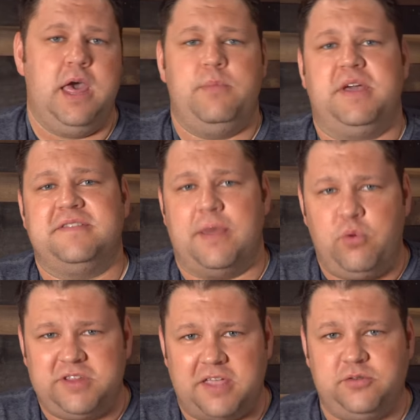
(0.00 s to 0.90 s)
because that
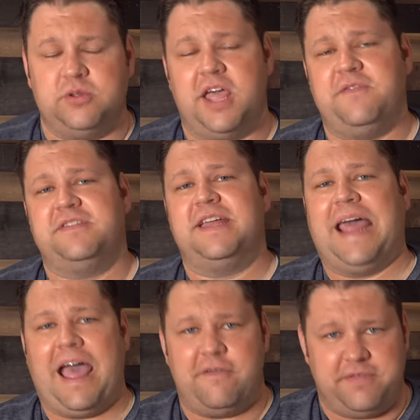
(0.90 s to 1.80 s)
multi-tool knife is going to
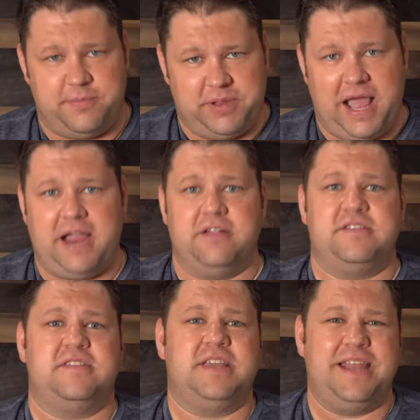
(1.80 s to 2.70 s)
have the pliers.
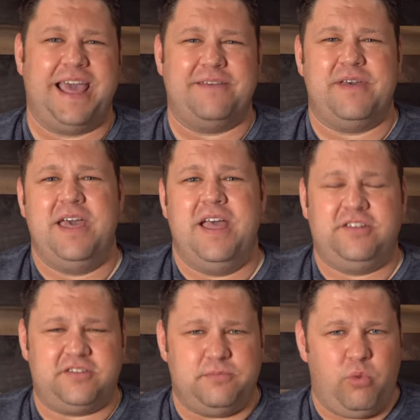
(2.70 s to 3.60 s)
It's going to have
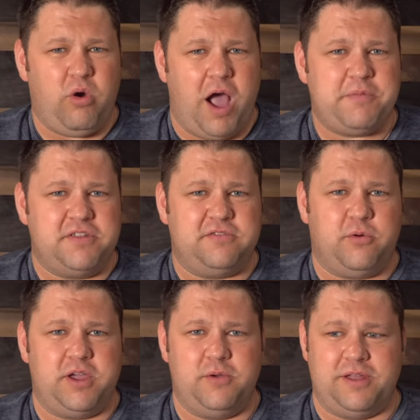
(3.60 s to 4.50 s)
just more options
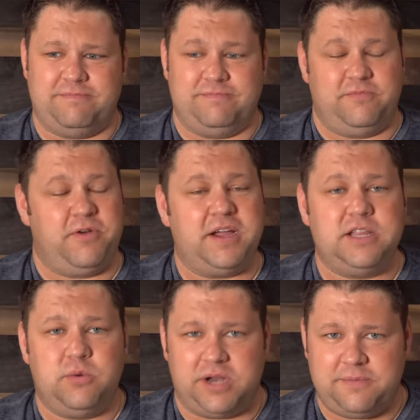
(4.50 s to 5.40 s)
for you. And
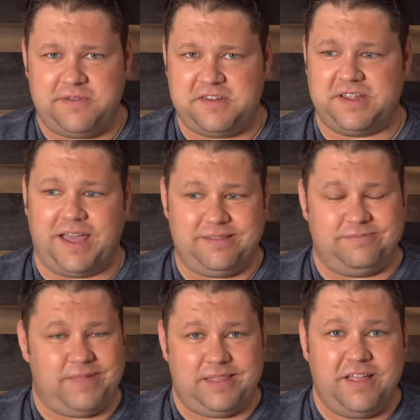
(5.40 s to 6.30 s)
frankly, when I'm fishing, I,
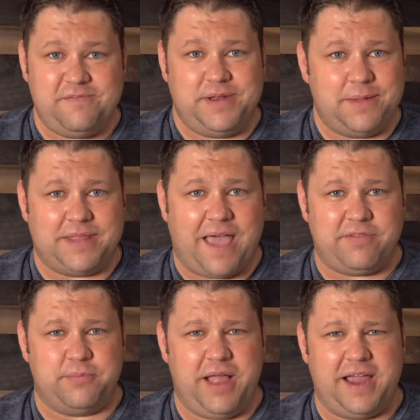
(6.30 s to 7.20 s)
I love being able to have
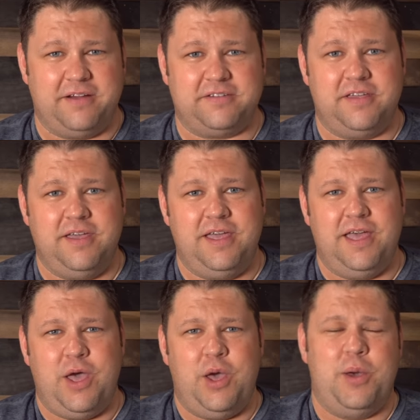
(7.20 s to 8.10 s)
the pliers,
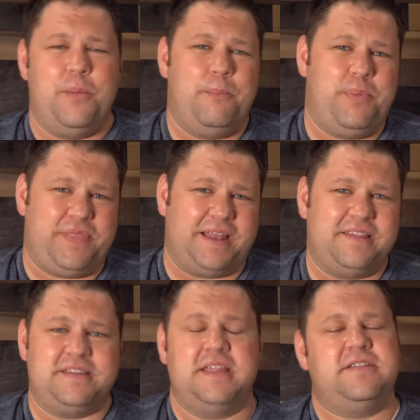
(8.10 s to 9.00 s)
but that
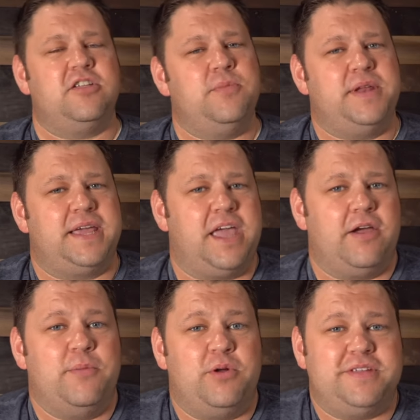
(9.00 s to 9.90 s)
doesn't necessarily mean I
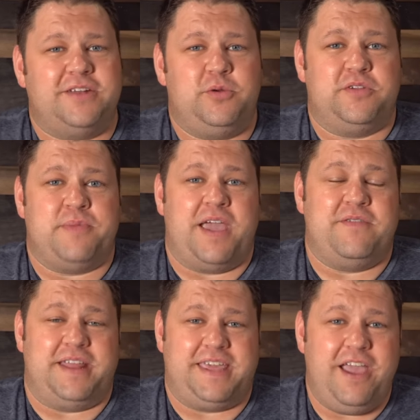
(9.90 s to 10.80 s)
carry a multi-tool as my
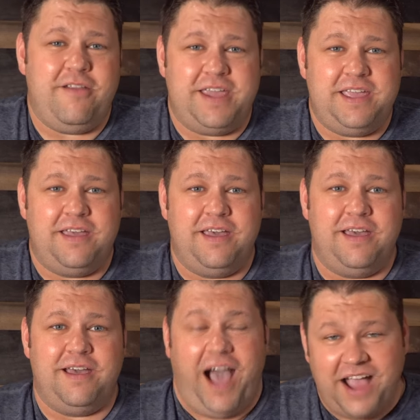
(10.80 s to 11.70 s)
everyday carry.
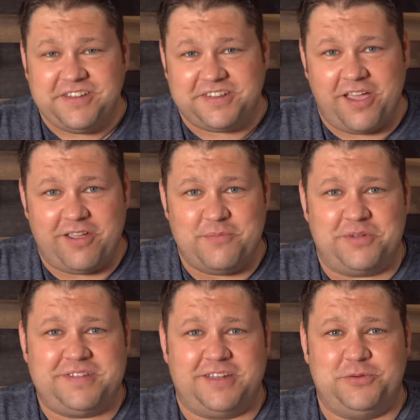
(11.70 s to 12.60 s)
I just carry a
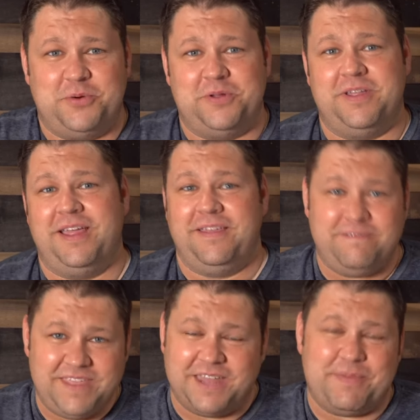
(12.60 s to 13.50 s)
multi-tool
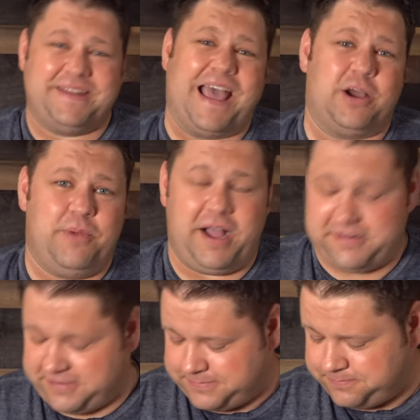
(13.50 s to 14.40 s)
in my tackle
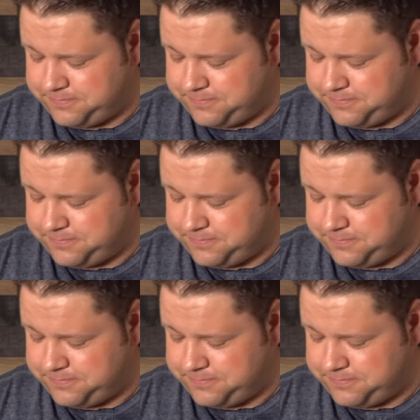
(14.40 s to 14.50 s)
box.